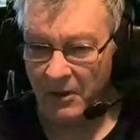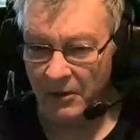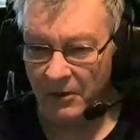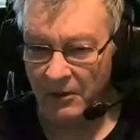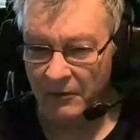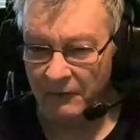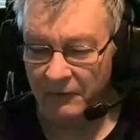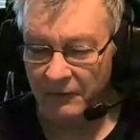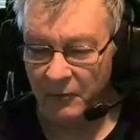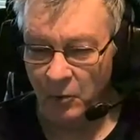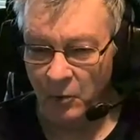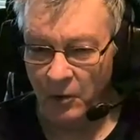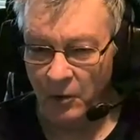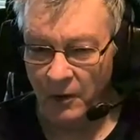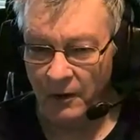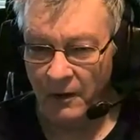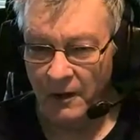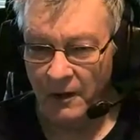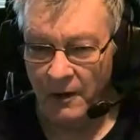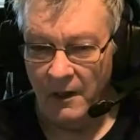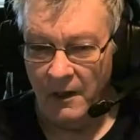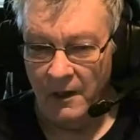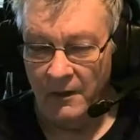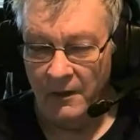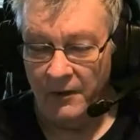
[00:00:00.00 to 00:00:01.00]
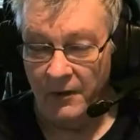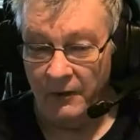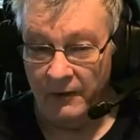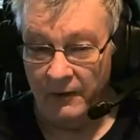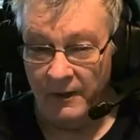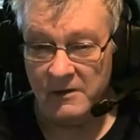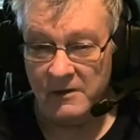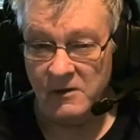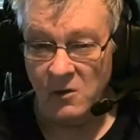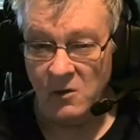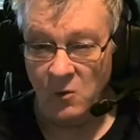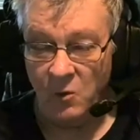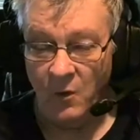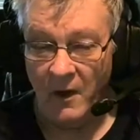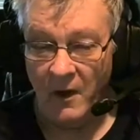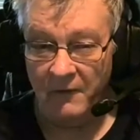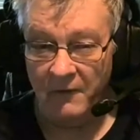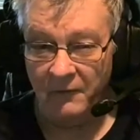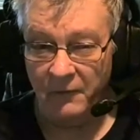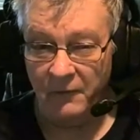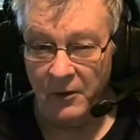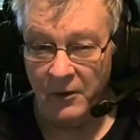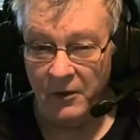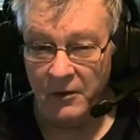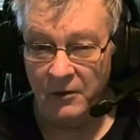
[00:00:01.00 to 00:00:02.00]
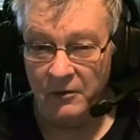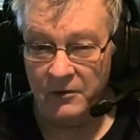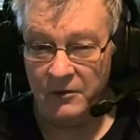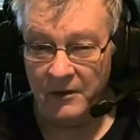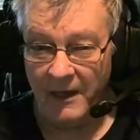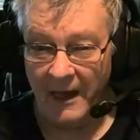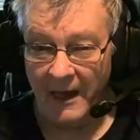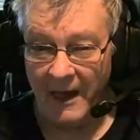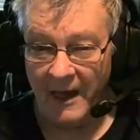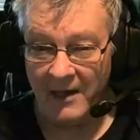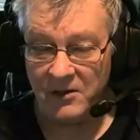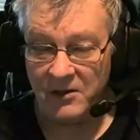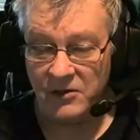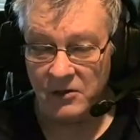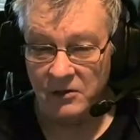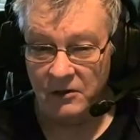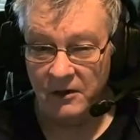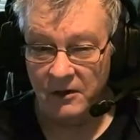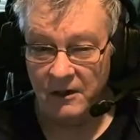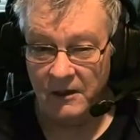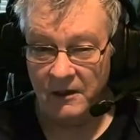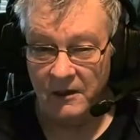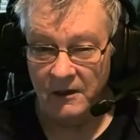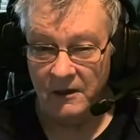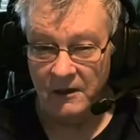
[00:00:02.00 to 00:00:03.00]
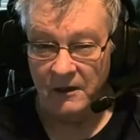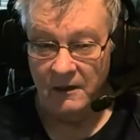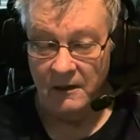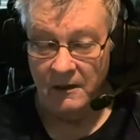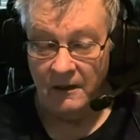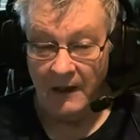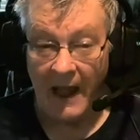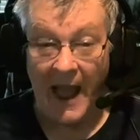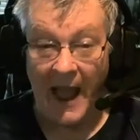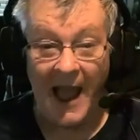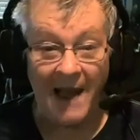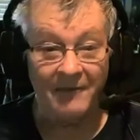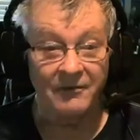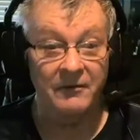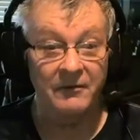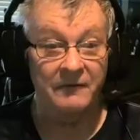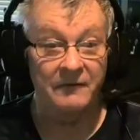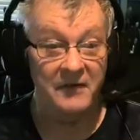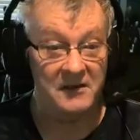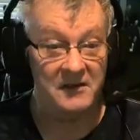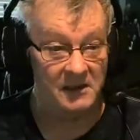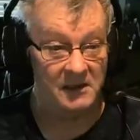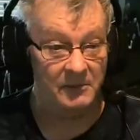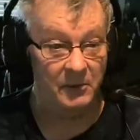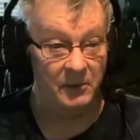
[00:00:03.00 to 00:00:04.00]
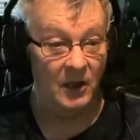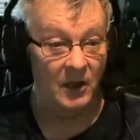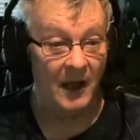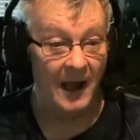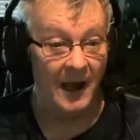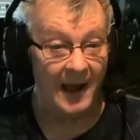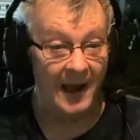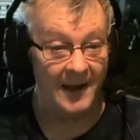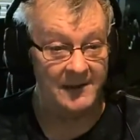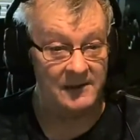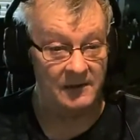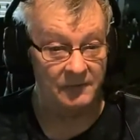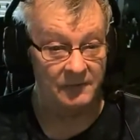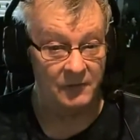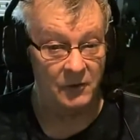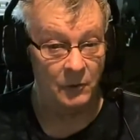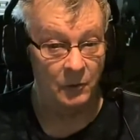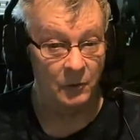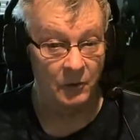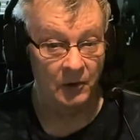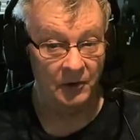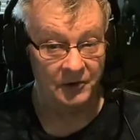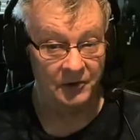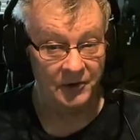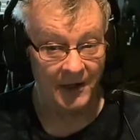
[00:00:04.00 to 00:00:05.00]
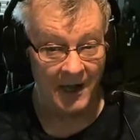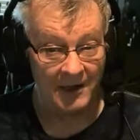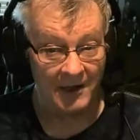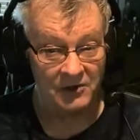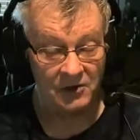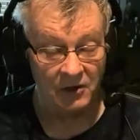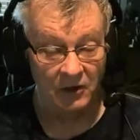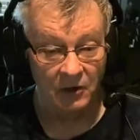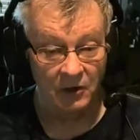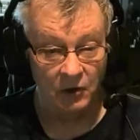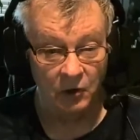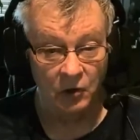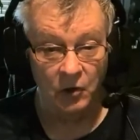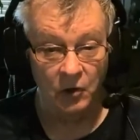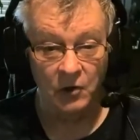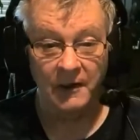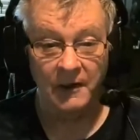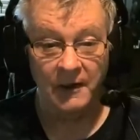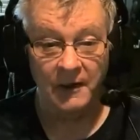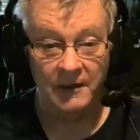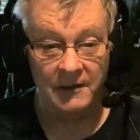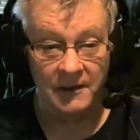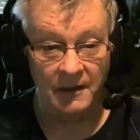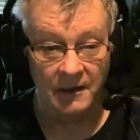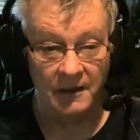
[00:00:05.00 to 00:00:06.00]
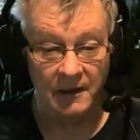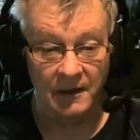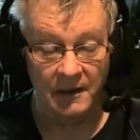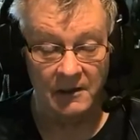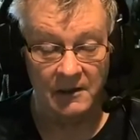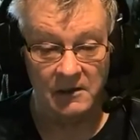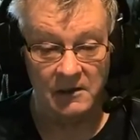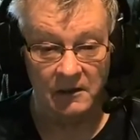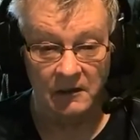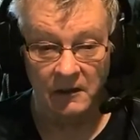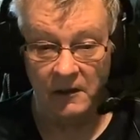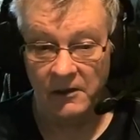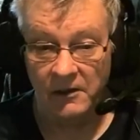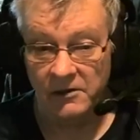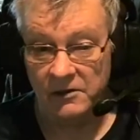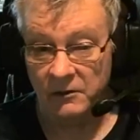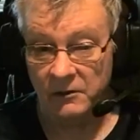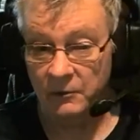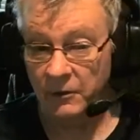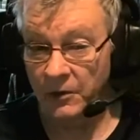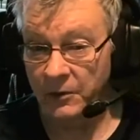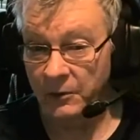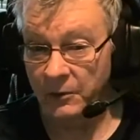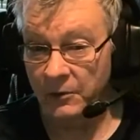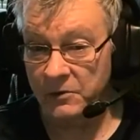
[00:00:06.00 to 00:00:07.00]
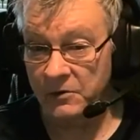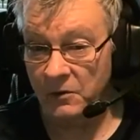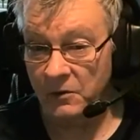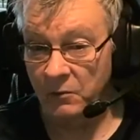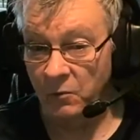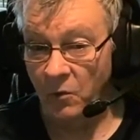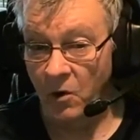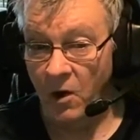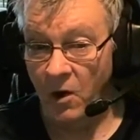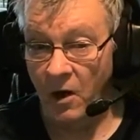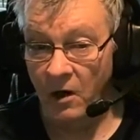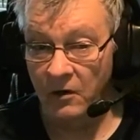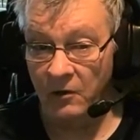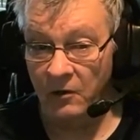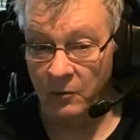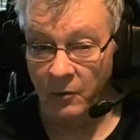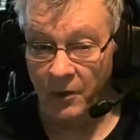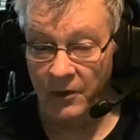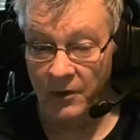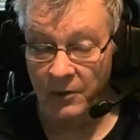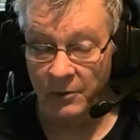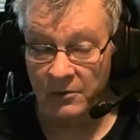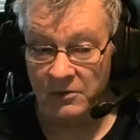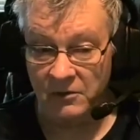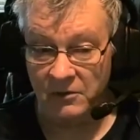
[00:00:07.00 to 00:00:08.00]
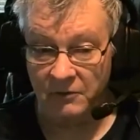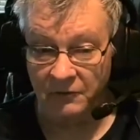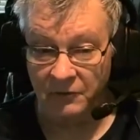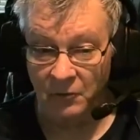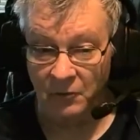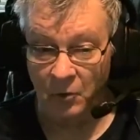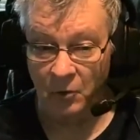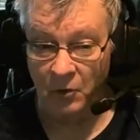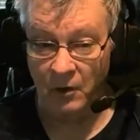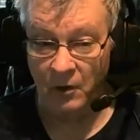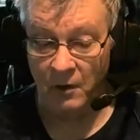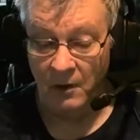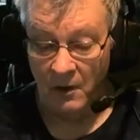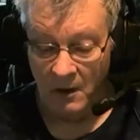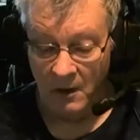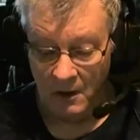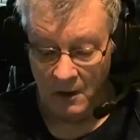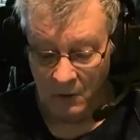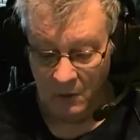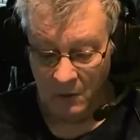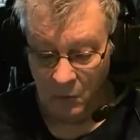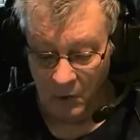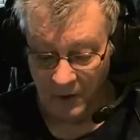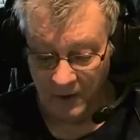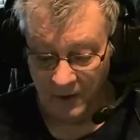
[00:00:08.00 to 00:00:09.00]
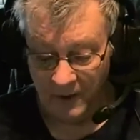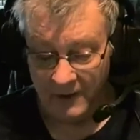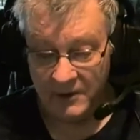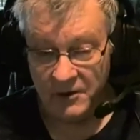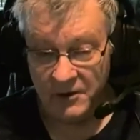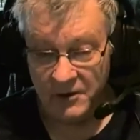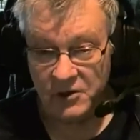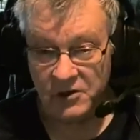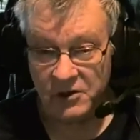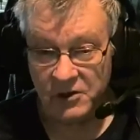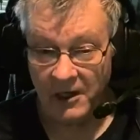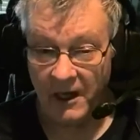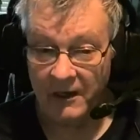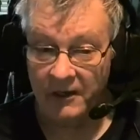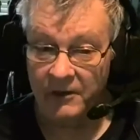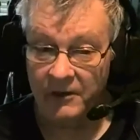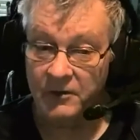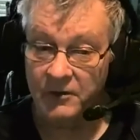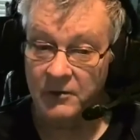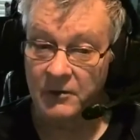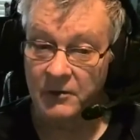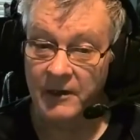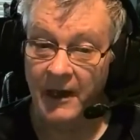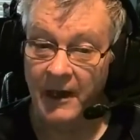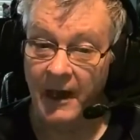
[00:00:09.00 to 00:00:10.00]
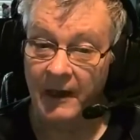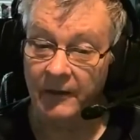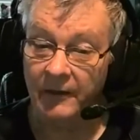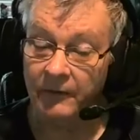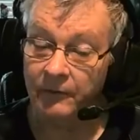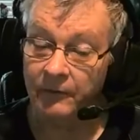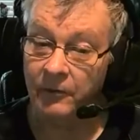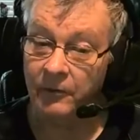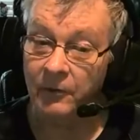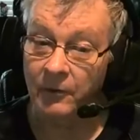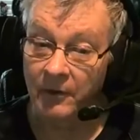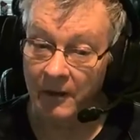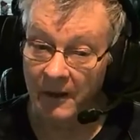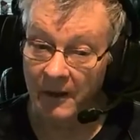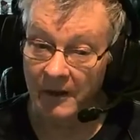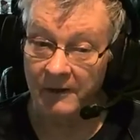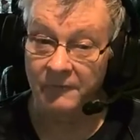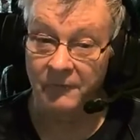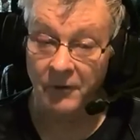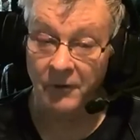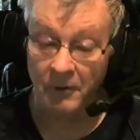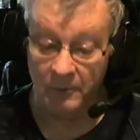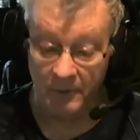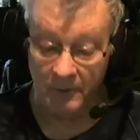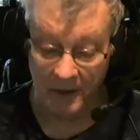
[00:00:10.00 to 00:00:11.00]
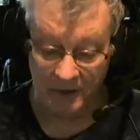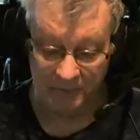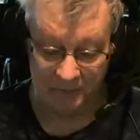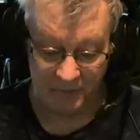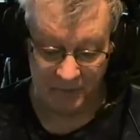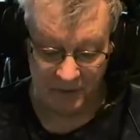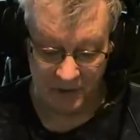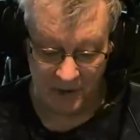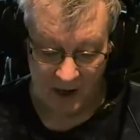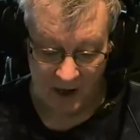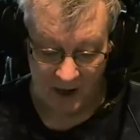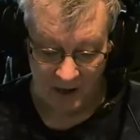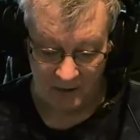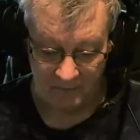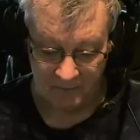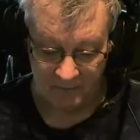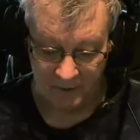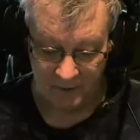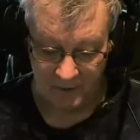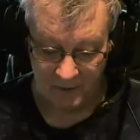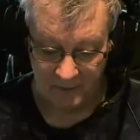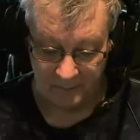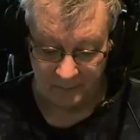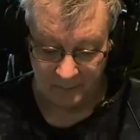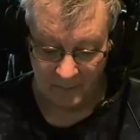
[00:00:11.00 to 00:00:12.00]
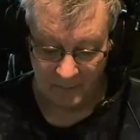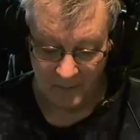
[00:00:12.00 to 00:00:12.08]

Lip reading: on the floor, there is a way for you to actually have invisible eyes, if you will, to actually look into the installation, whether it's a wall or whether it's a floor. We're going to teach you how to do that through infrared photography.